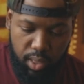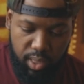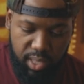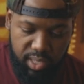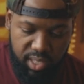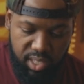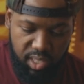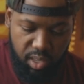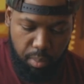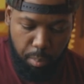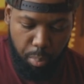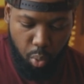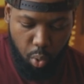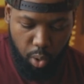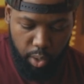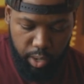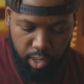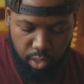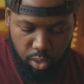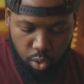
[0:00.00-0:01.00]
this is
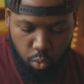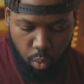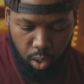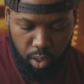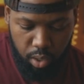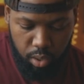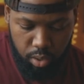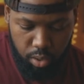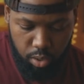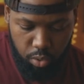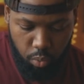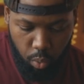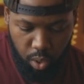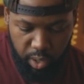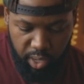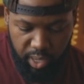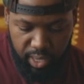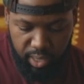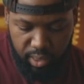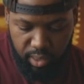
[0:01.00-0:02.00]
important. You
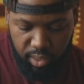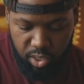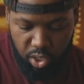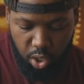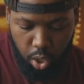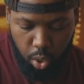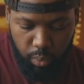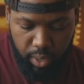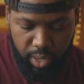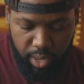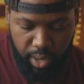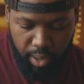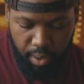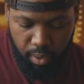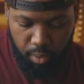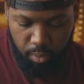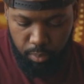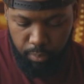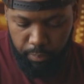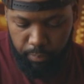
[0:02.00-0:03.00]
wanna get this going
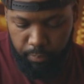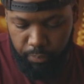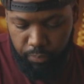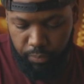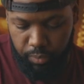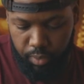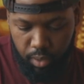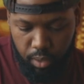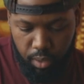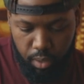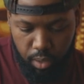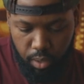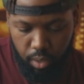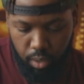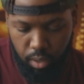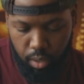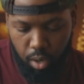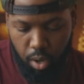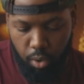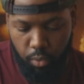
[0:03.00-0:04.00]
now,
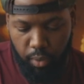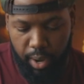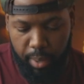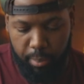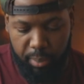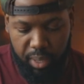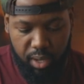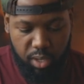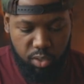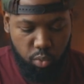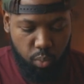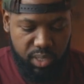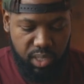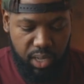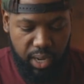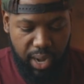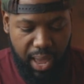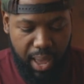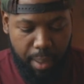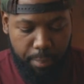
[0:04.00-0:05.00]
all right? Because what's
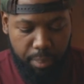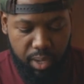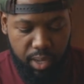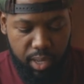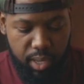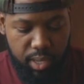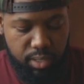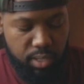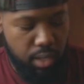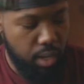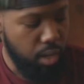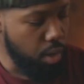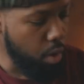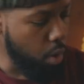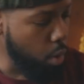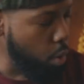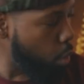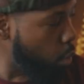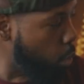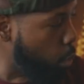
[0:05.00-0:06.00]
gonna happen is,
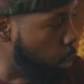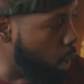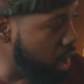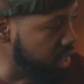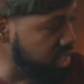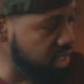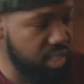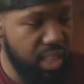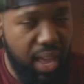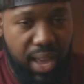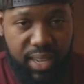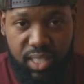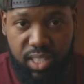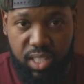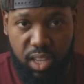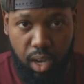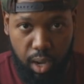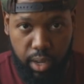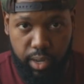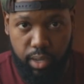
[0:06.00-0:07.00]
once that's
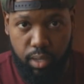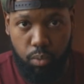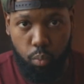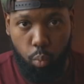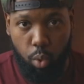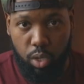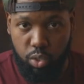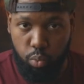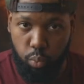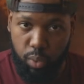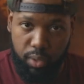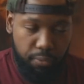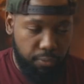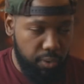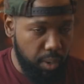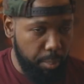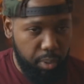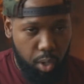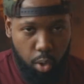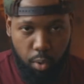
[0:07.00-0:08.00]
done, once we
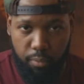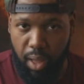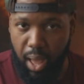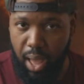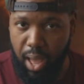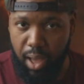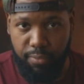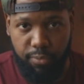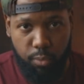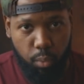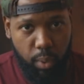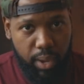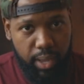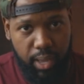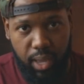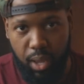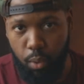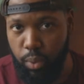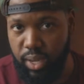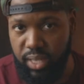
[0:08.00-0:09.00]
flip it over
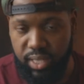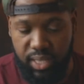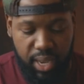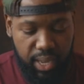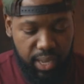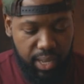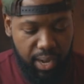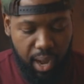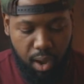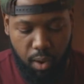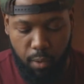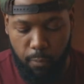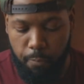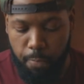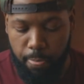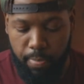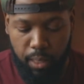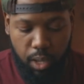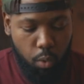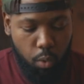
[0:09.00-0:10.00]
halfway and we take it out,
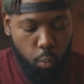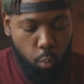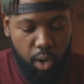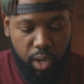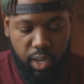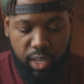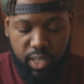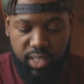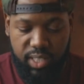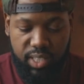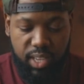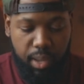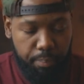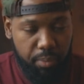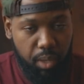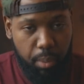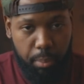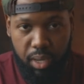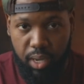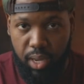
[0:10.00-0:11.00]
we're gonna dip
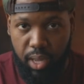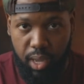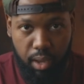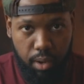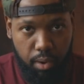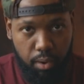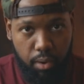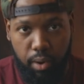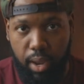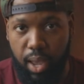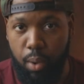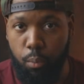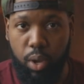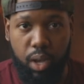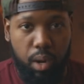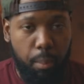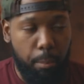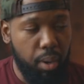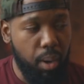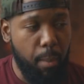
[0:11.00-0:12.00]
them in here and we're
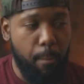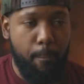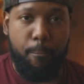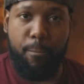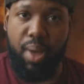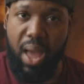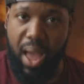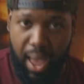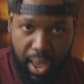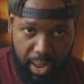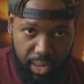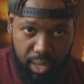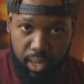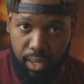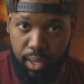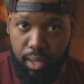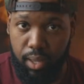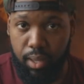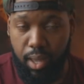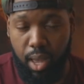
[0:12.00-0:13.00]
gonna put them back,
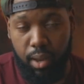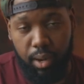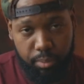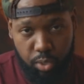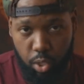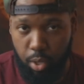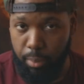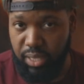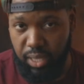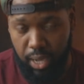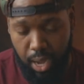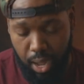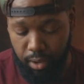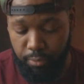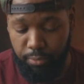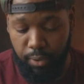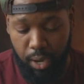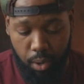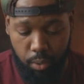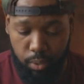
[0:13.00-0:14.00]
and I'm talking about the
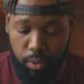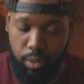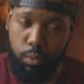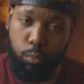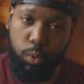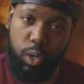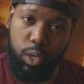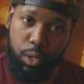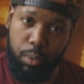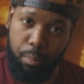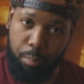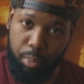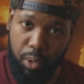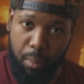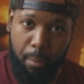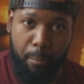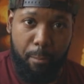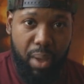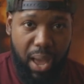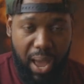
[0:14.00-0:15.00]
cauliflower, we're gonna put
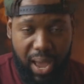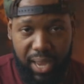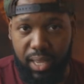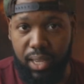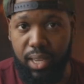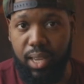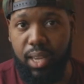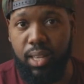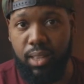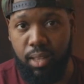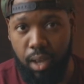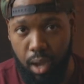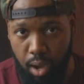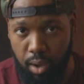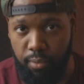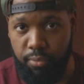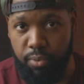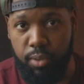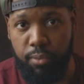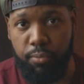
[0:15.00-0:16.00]
them back in the
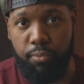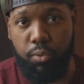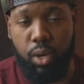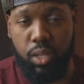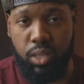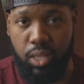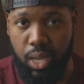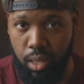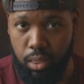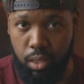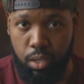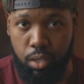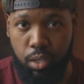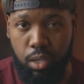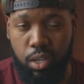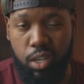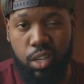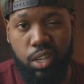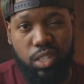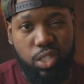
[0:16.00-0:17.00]
oven for
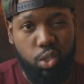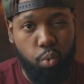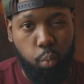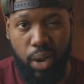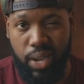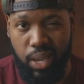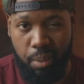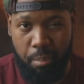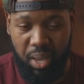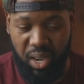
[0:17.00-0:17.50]
another 20